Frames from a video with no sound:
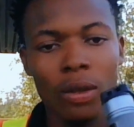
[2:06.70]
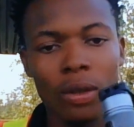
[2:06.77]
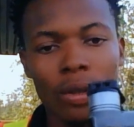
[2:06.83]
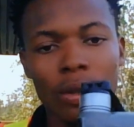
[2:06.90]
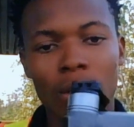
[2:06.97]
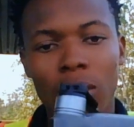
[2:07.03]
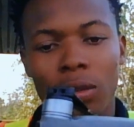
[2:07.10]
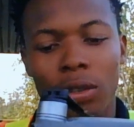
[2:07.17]

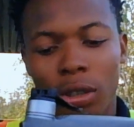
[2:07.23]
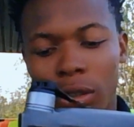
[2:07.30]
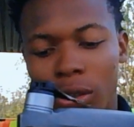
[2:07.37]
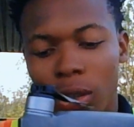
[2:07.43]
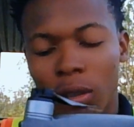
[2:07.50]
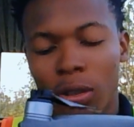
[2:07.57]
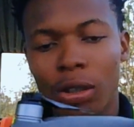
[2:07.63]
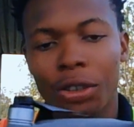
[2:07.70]
So
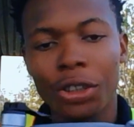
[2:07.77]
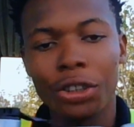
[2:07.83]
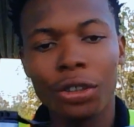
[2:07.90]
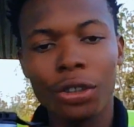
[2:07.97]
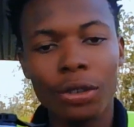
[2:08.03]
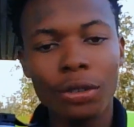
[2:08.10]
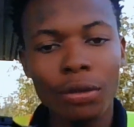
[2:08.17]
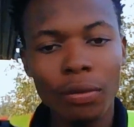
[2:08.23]
just turn on the
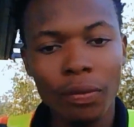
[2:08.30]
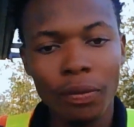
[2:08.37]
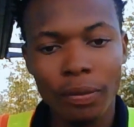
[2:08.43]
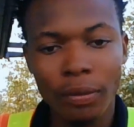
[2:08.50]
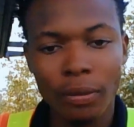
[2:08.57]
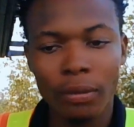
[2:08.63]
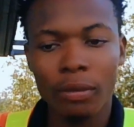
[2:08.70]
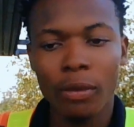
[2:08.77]
drone
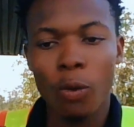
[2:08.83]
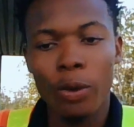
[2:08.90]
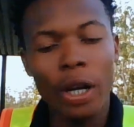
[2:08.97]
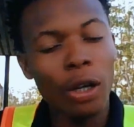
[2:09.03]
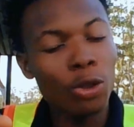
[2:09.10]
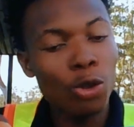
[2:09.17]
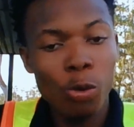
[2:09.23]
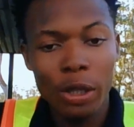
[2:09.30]

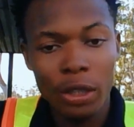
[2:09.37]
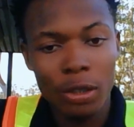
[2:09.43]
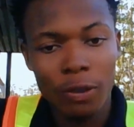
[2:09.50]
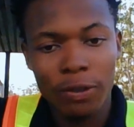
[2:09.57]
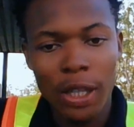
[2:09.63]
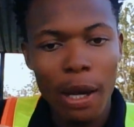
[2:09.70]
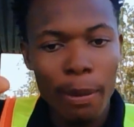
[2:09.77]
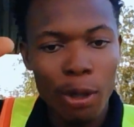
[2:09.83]
without no waste
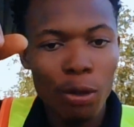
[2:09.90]
of time.